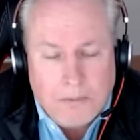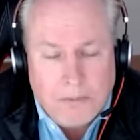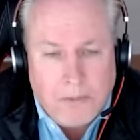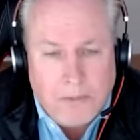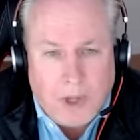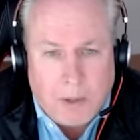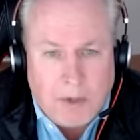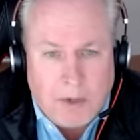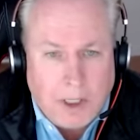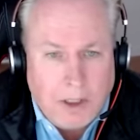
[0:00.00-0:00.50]

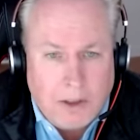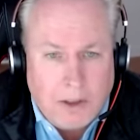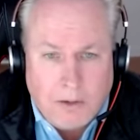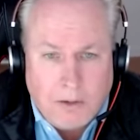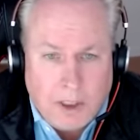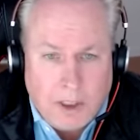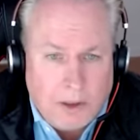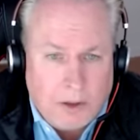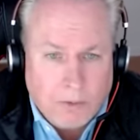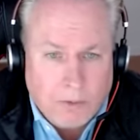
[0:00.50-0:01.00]
They may
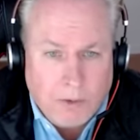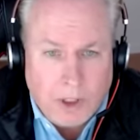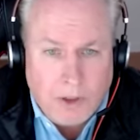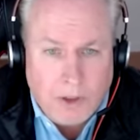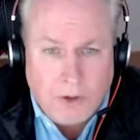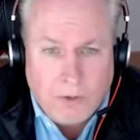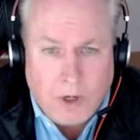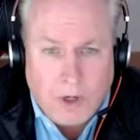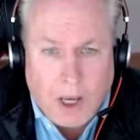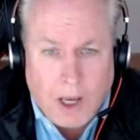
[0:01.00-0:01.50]
need to
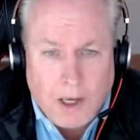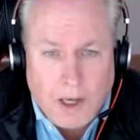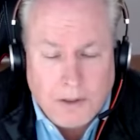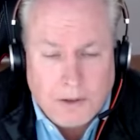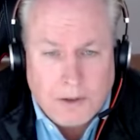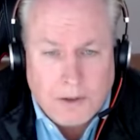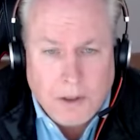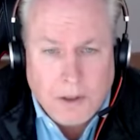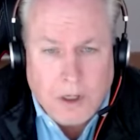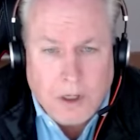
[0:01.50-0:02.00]
reach you
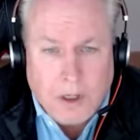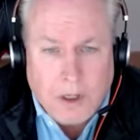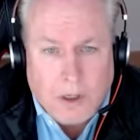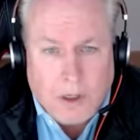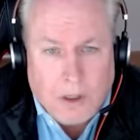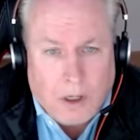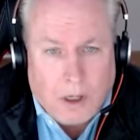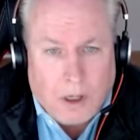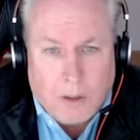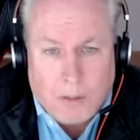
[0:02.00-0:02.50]
guys.
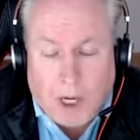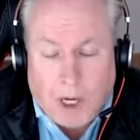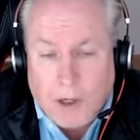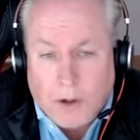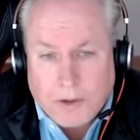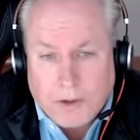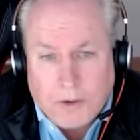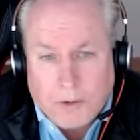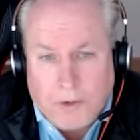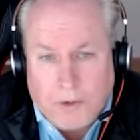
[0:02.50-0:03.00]
I
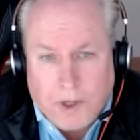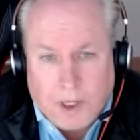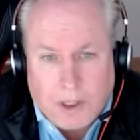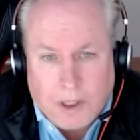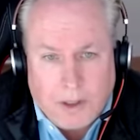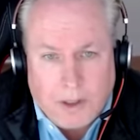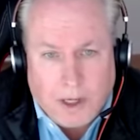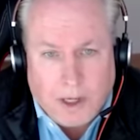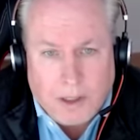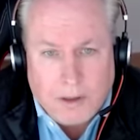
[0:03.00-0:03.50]
also
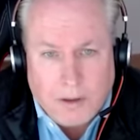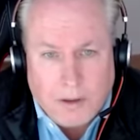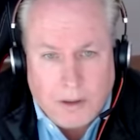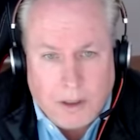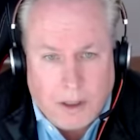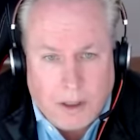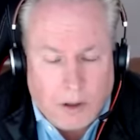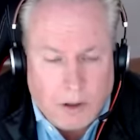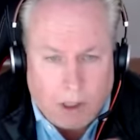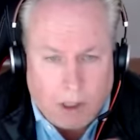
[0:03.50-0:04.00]
think that
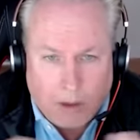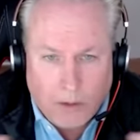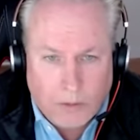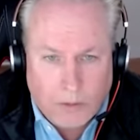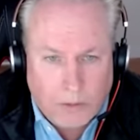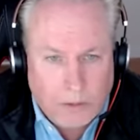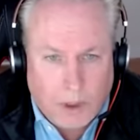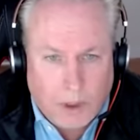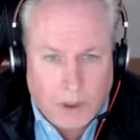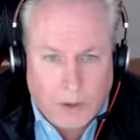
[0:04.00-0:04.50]
a
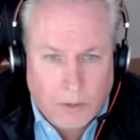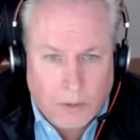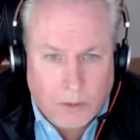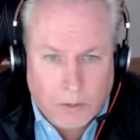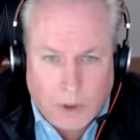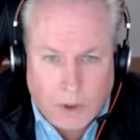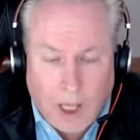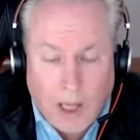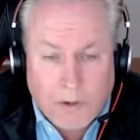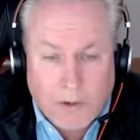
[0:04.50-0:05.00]

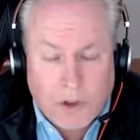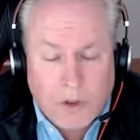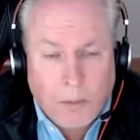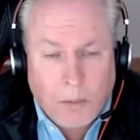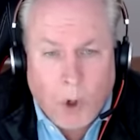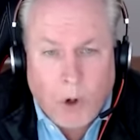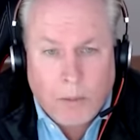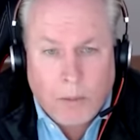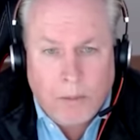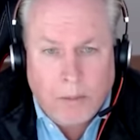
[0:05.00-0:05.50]
lot of
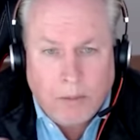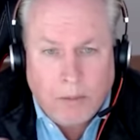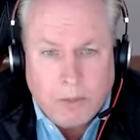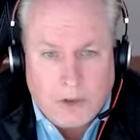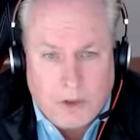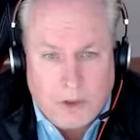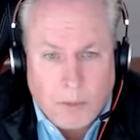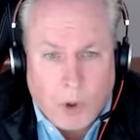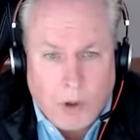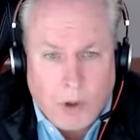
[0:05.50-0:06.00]
small
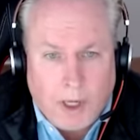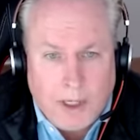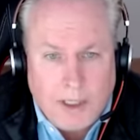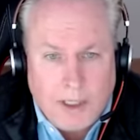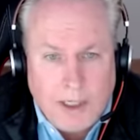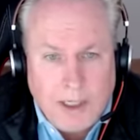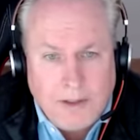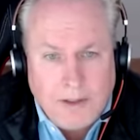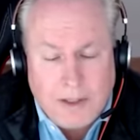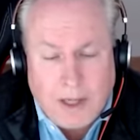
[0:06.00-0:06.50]

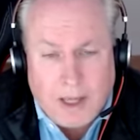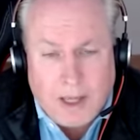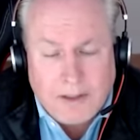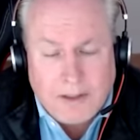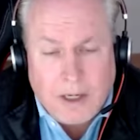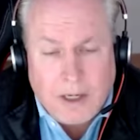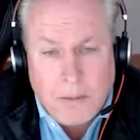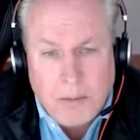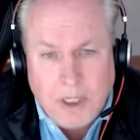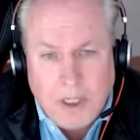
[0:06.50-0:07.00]
entities,
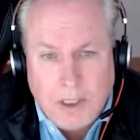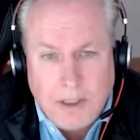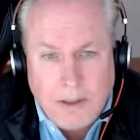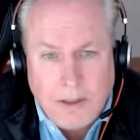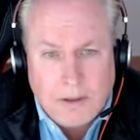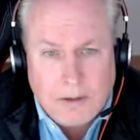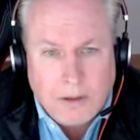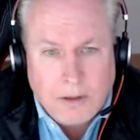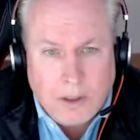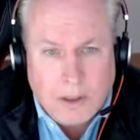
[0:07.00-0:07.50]

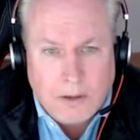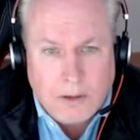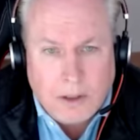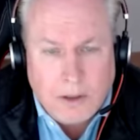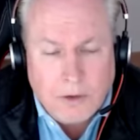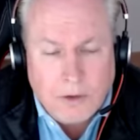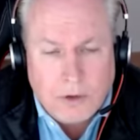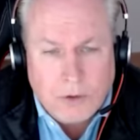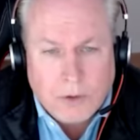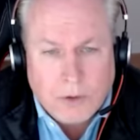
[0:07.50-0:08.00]
SMEs, that the
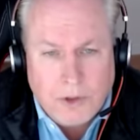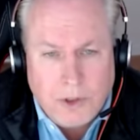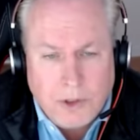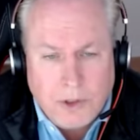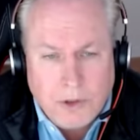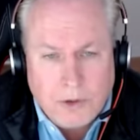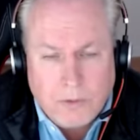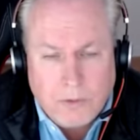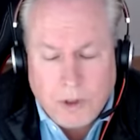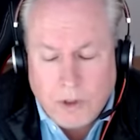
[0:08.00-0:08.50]
insurance
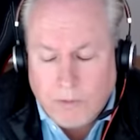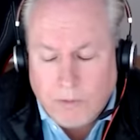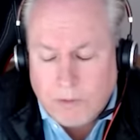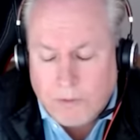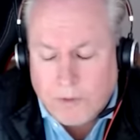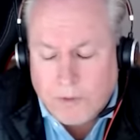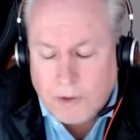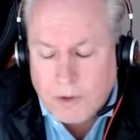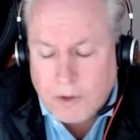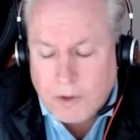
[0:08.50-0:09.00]
industry
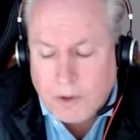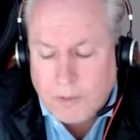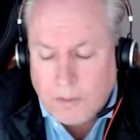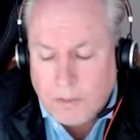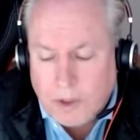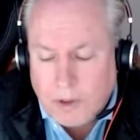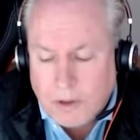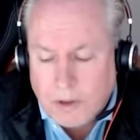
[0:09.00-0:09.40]
refers to them,